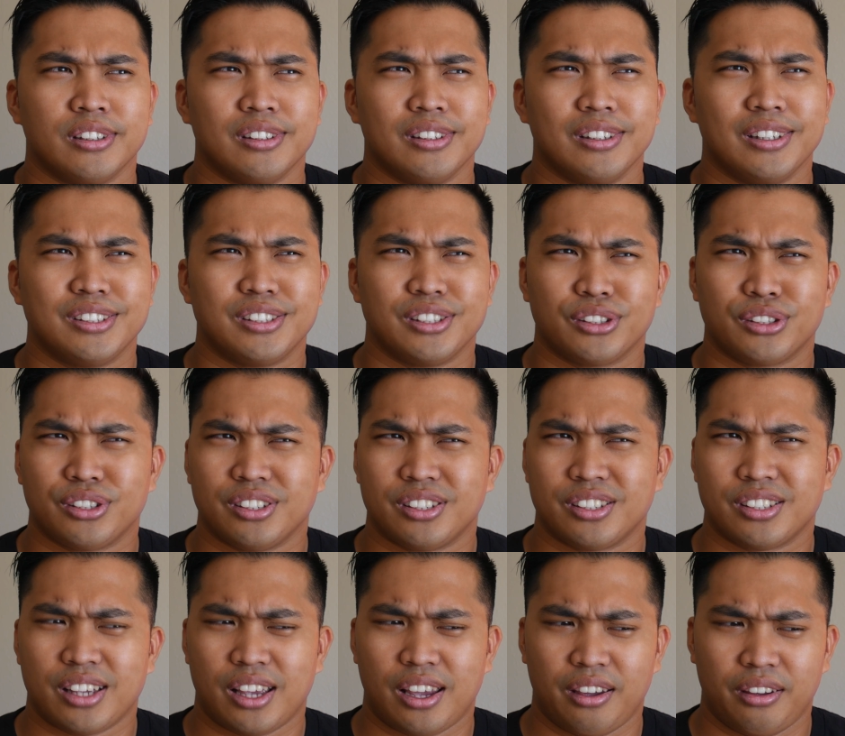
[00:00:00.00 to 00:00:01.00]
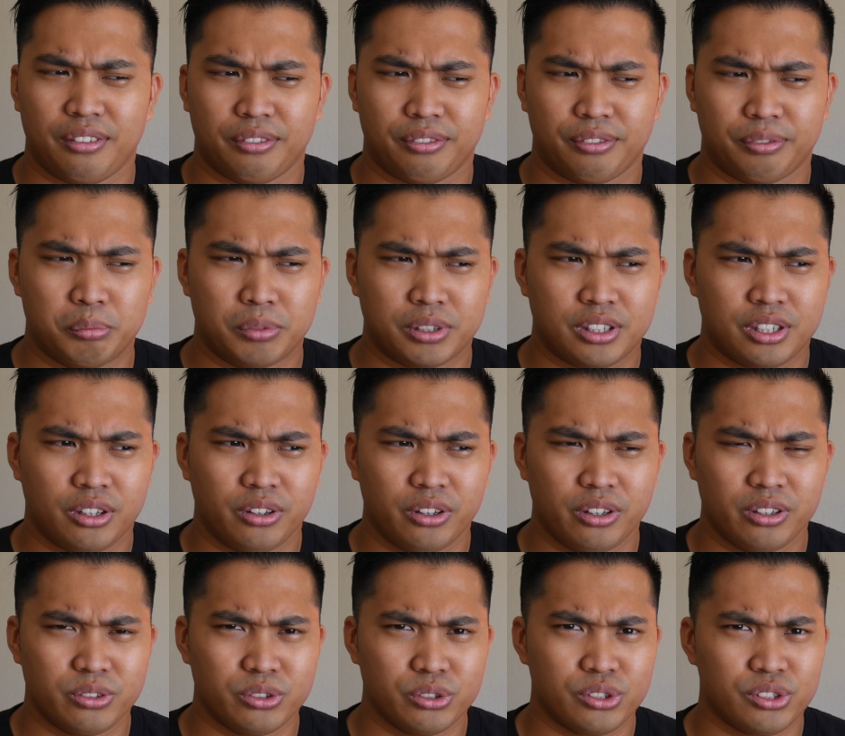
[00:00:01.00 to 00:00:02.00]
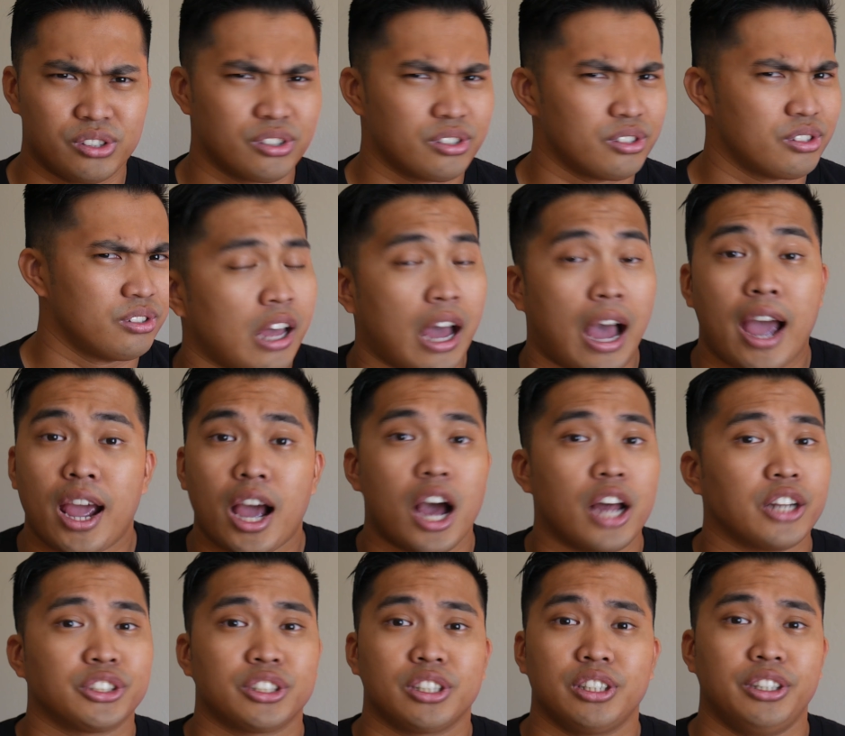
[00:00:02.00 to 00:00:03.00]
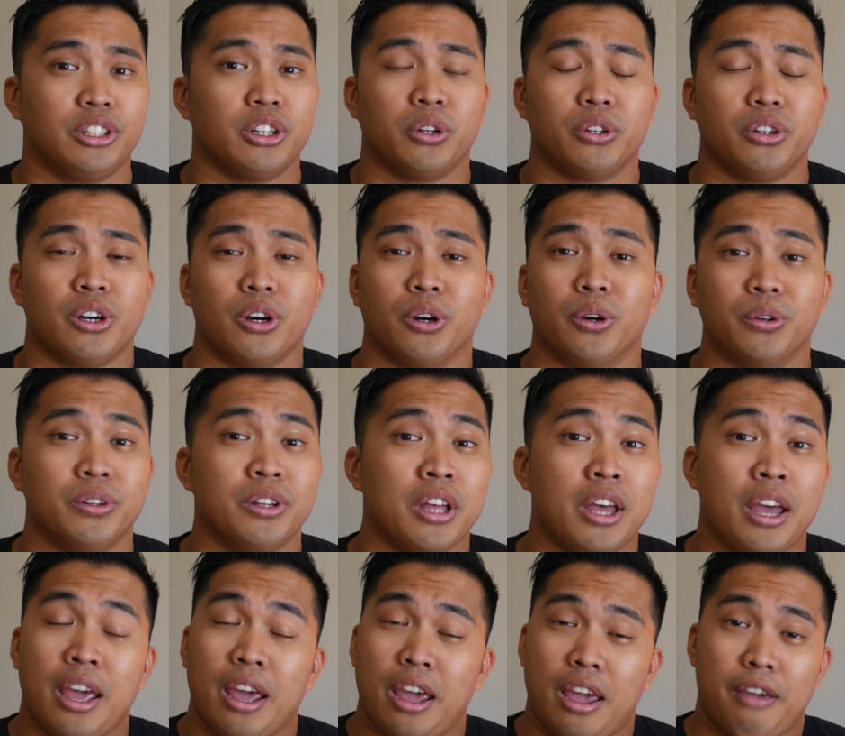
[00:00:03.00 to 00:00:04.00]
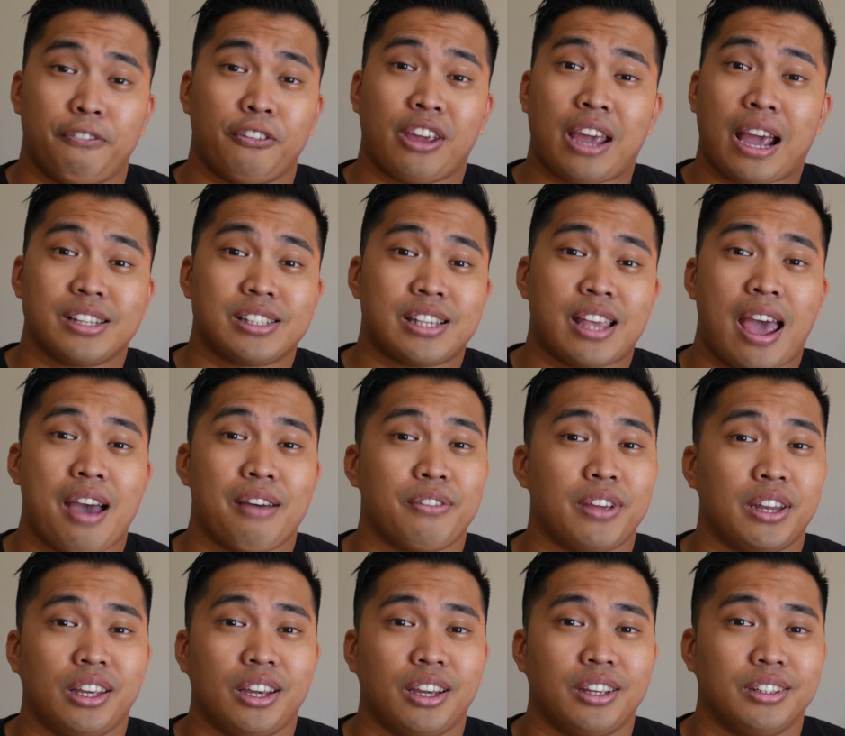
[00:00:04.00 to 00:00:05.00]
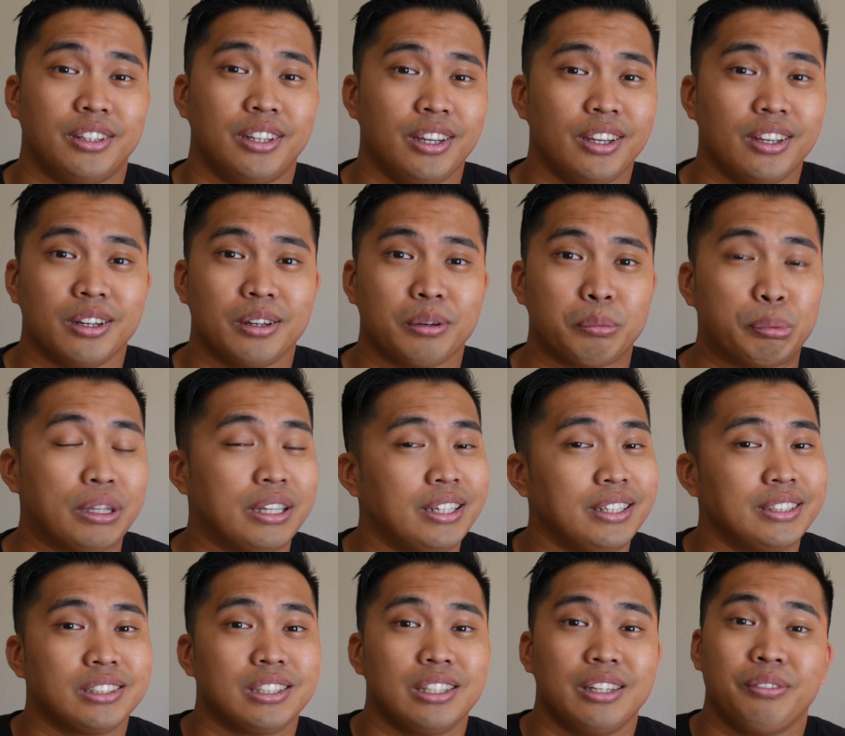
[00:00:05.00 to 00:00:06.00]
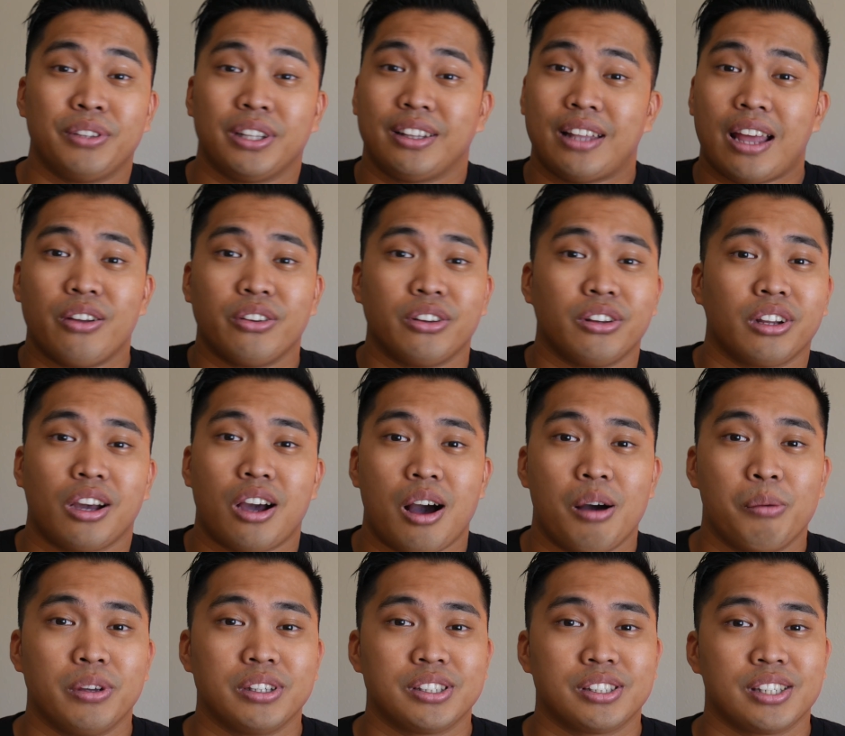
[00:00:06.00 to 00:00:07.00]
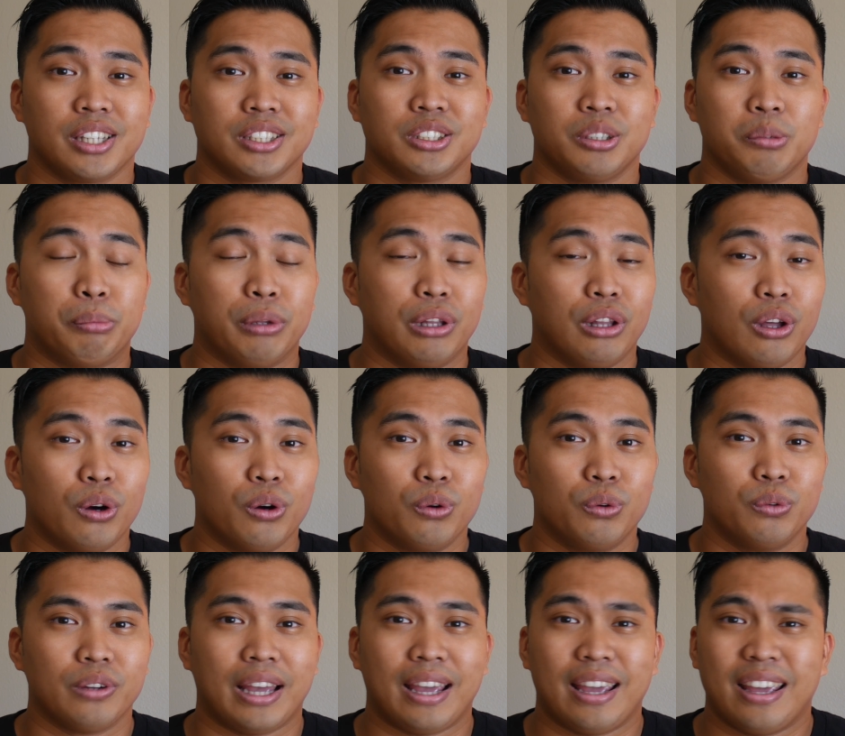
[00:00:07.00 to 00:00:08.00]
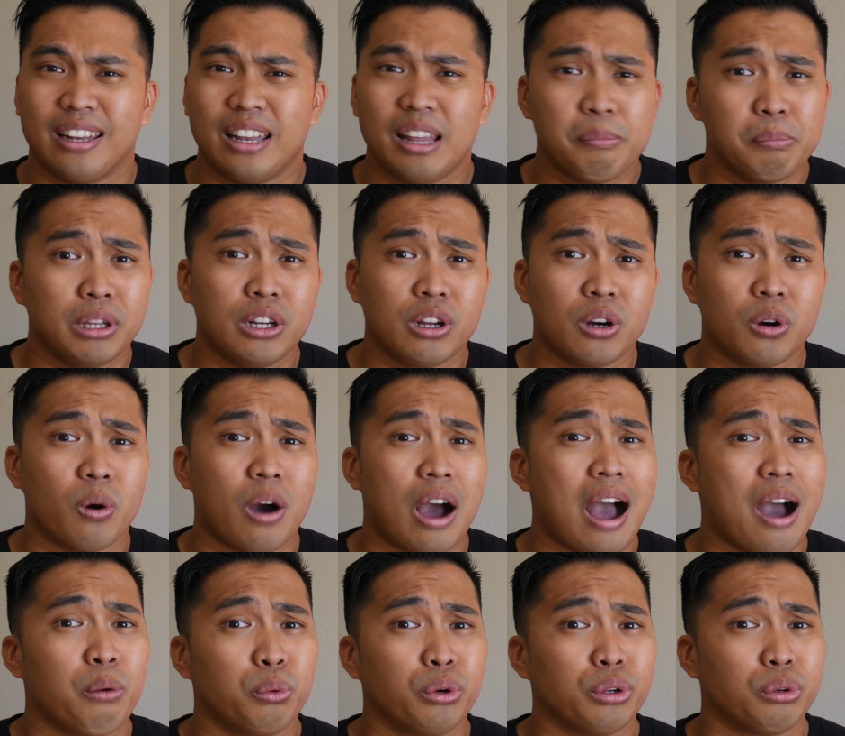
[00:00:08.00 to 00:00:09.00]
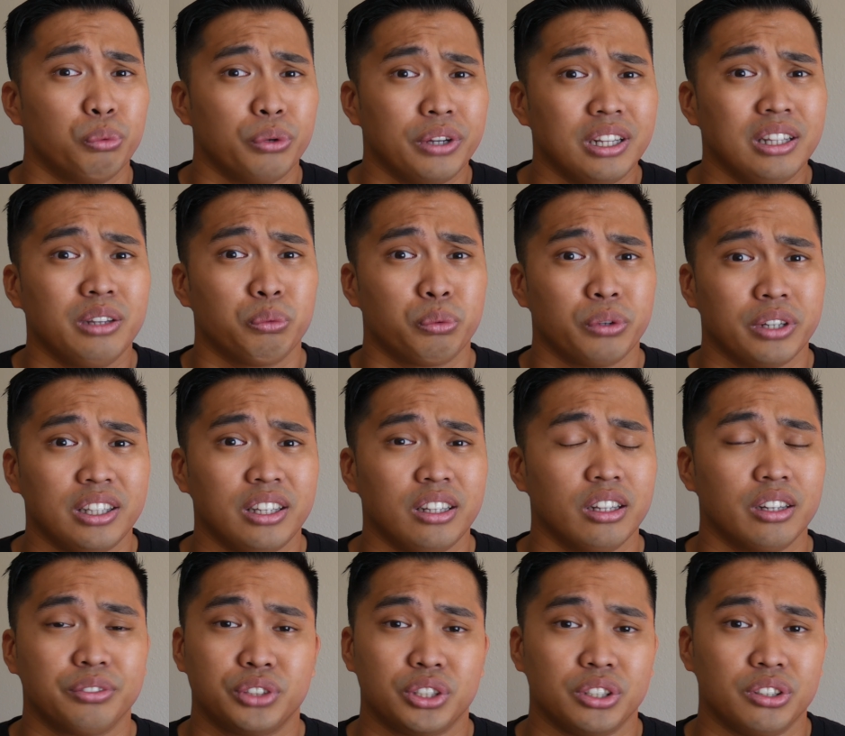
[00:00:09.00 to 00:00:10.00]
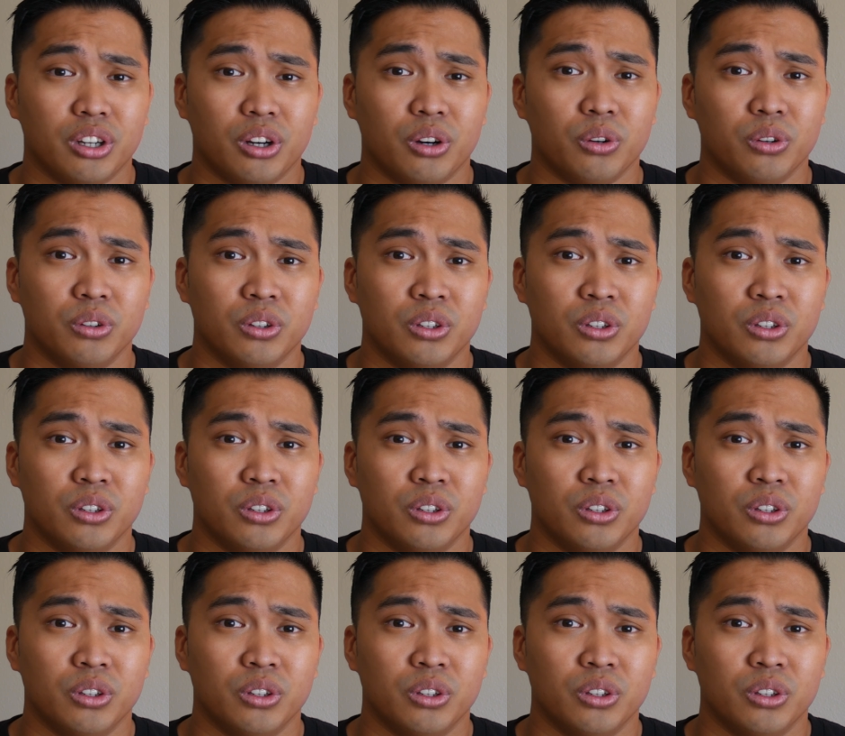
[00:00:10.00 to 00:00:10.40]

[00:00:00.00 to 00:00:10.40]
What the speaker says: Is it to save materials? I honestly don't know. If you guys have any idea, please leave it down in the comments section below and let me know. I would really love to know.